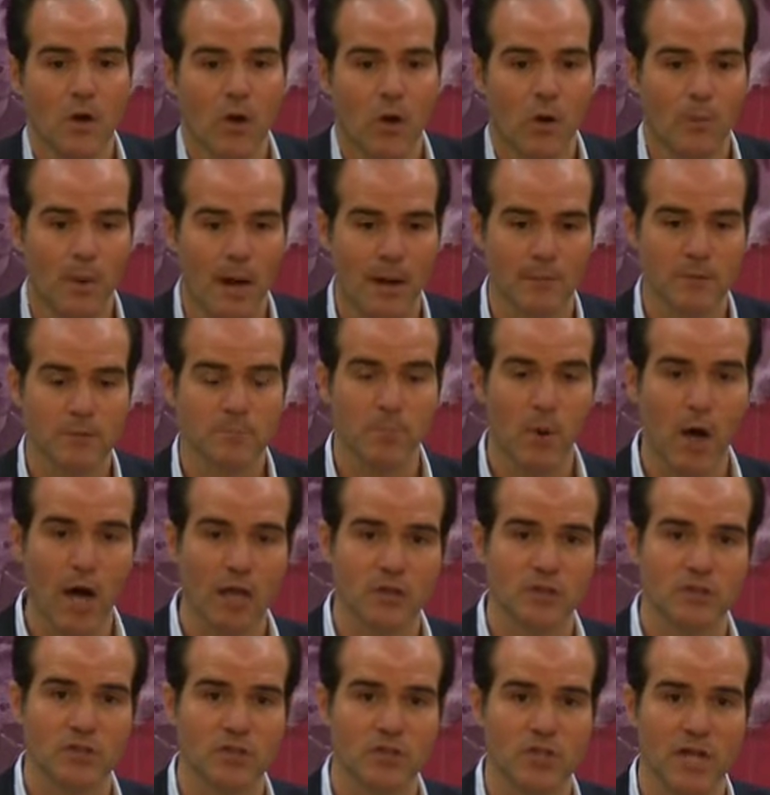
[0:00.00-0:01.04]
Obama's
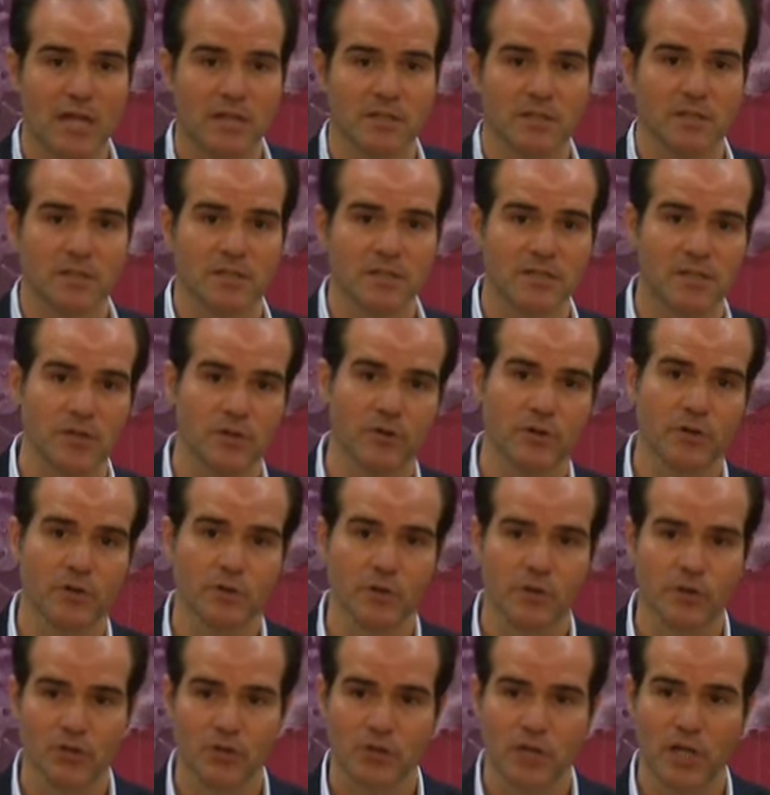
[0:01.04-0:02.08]
policy change and the secret
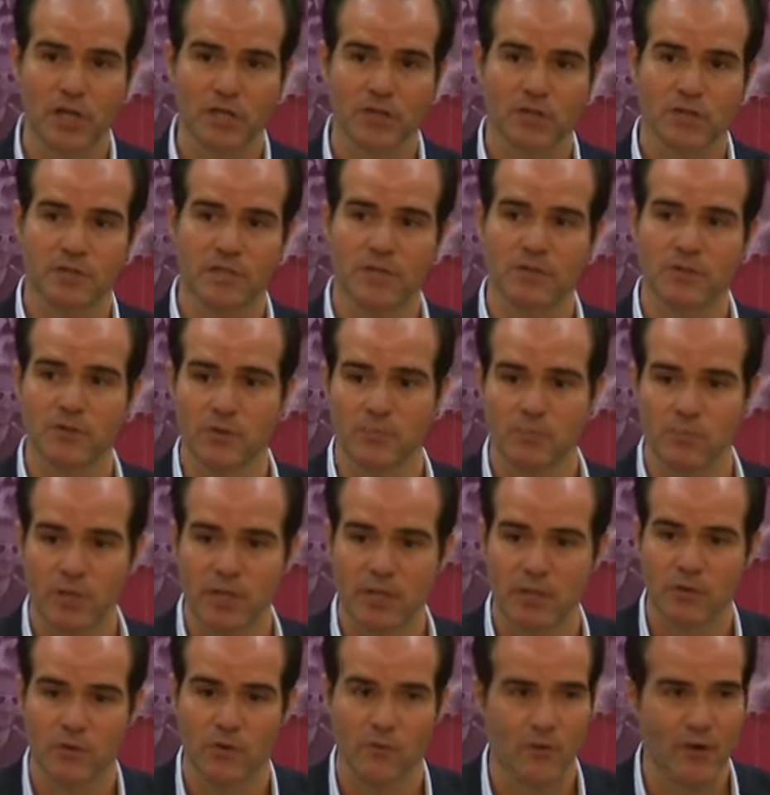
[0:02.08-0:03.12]
negotiations that took
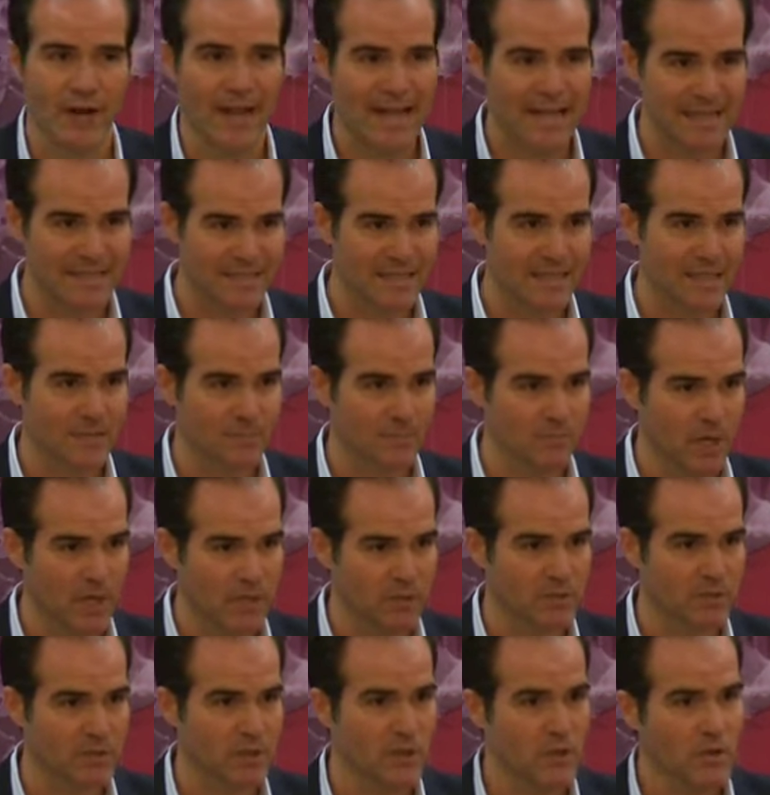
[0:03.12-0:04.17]
place over 18
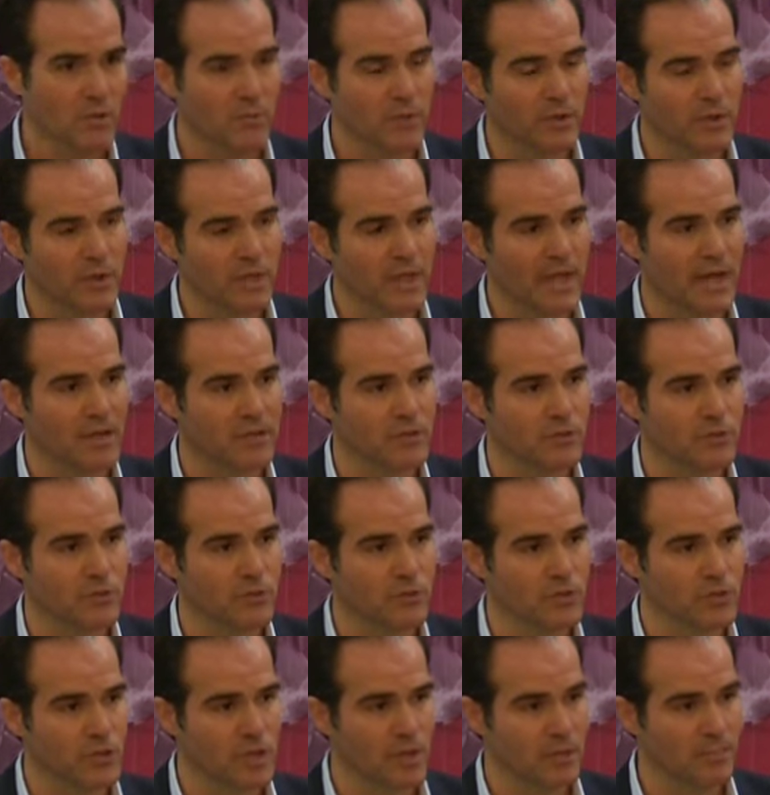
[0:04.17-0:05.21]
months with the Castro
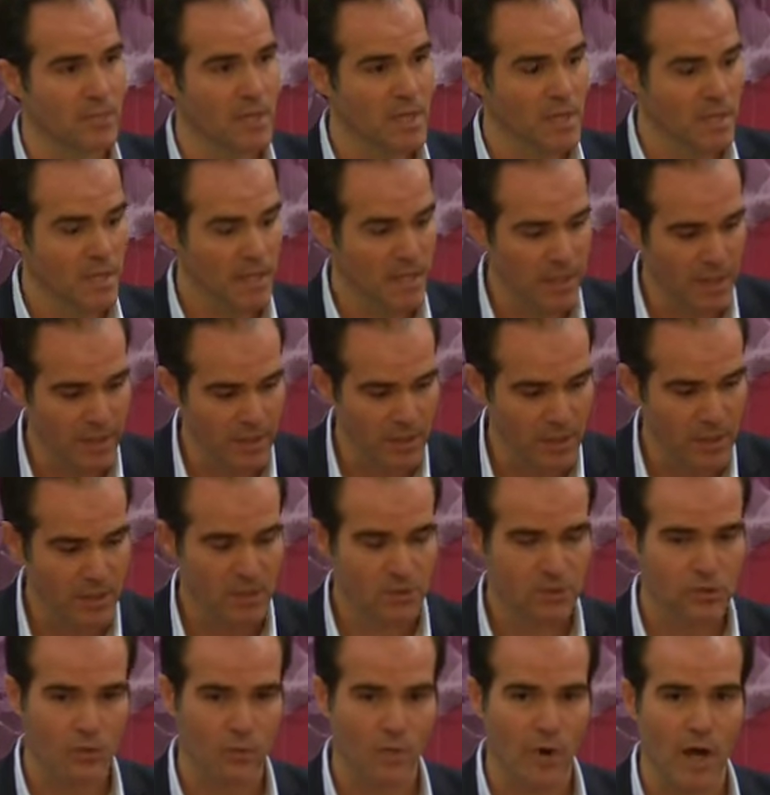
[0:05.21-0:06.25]
regime in
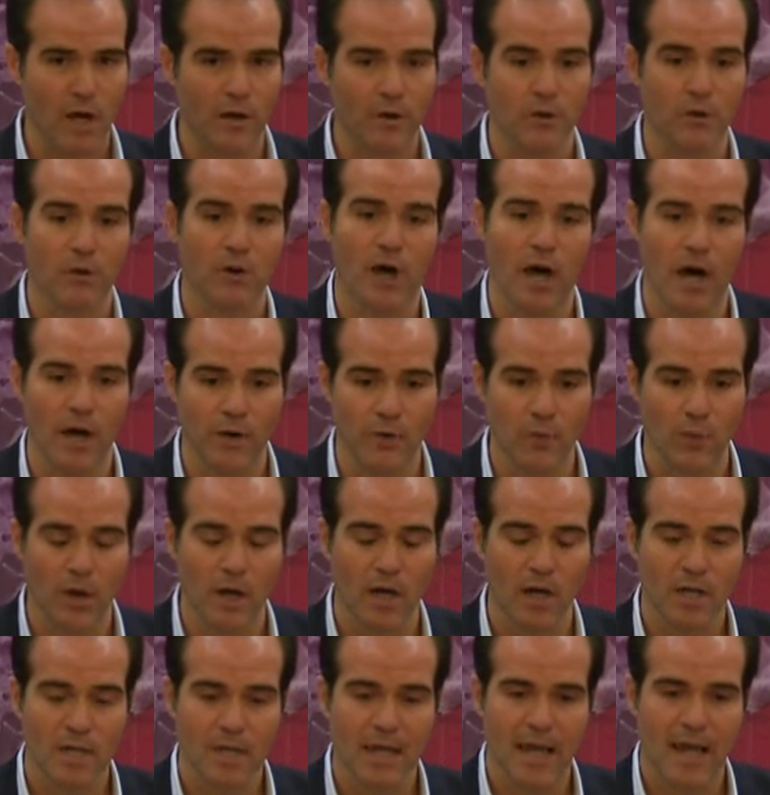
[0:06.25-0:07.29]
Toronto,
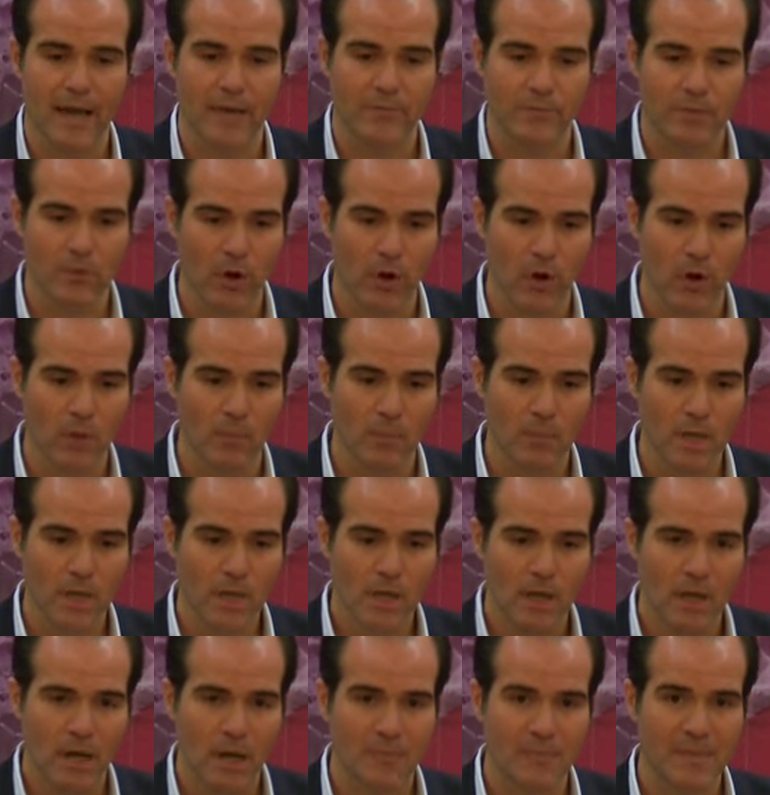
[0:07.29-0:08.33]
Ottawa, and Rome
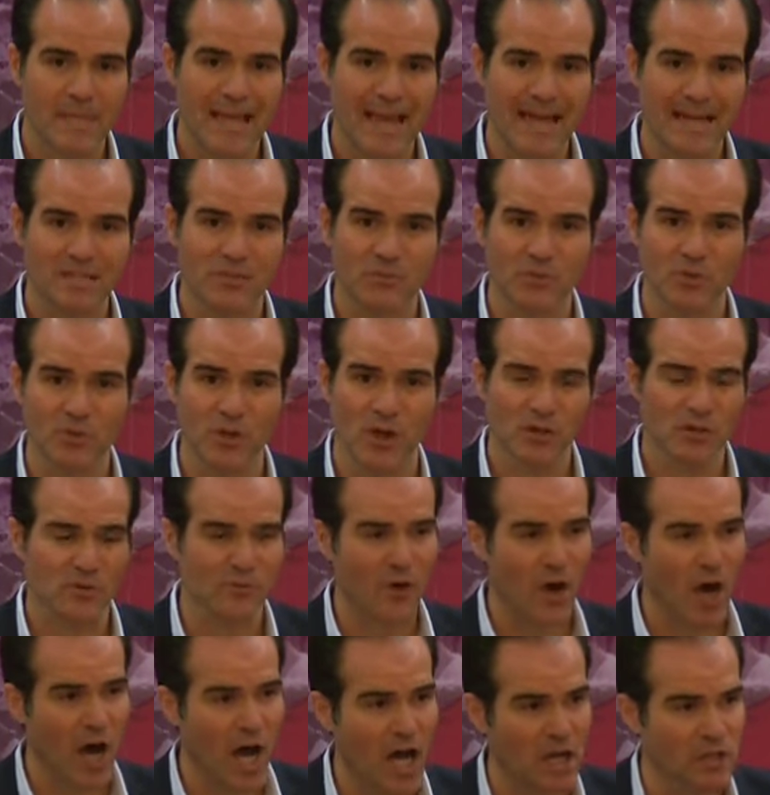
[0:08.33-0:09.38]
began as a result of
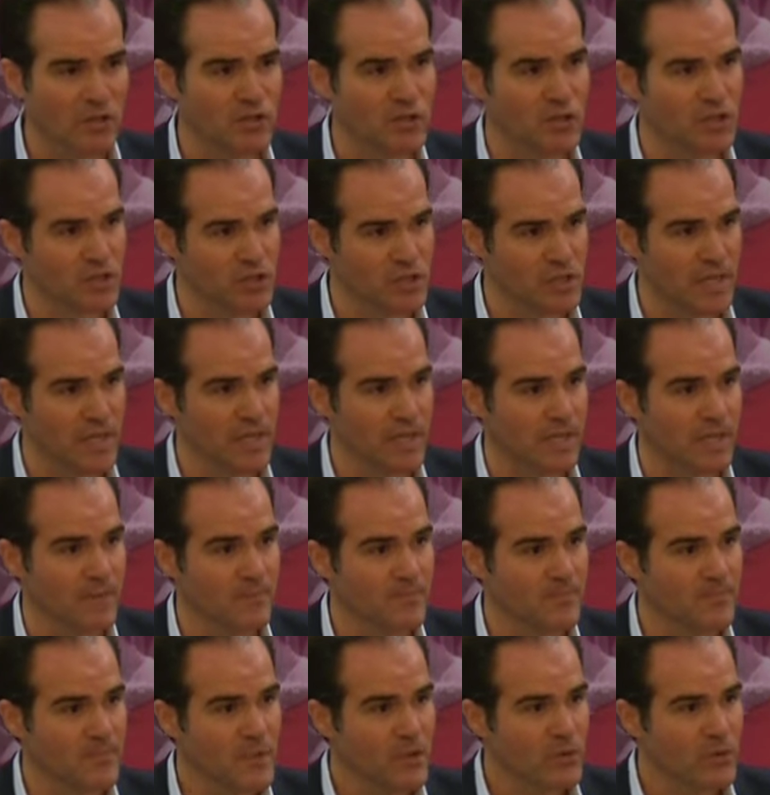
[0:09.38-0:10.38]
a hostage taking.